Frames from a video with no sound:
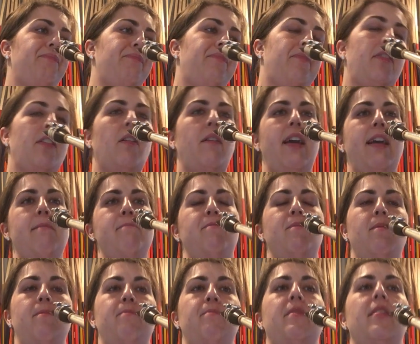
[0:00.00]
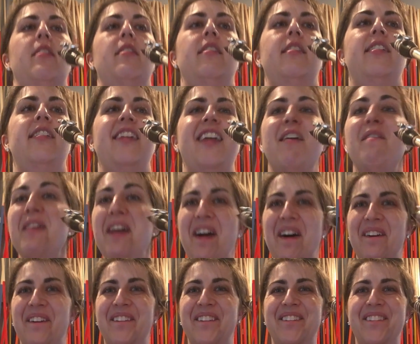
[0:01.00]
Okay. Here we
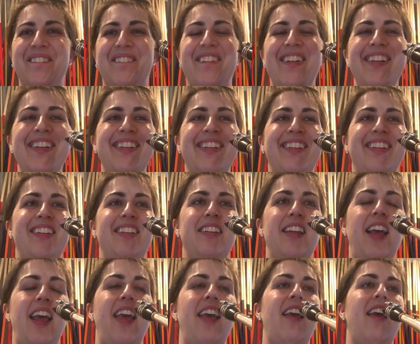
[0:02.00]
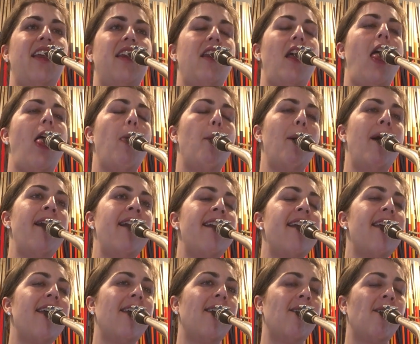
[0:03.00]
go. 1, and
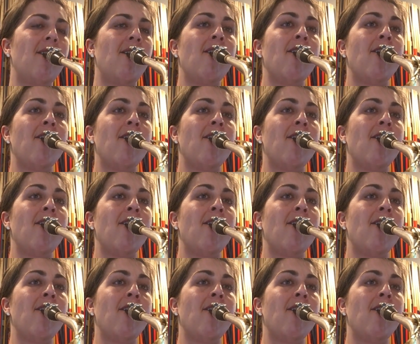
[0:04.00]
ready.